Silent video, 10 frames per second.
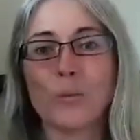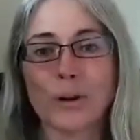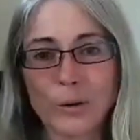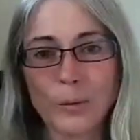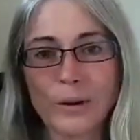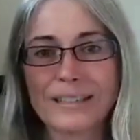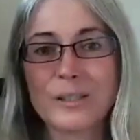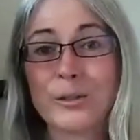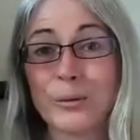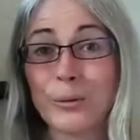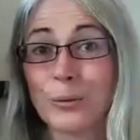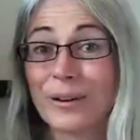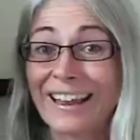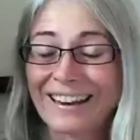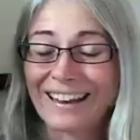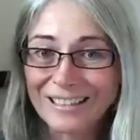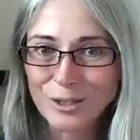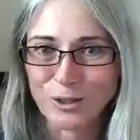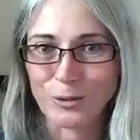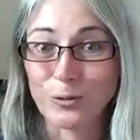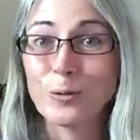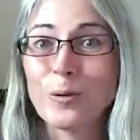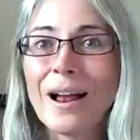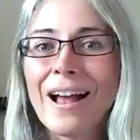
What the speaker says: we're going to get into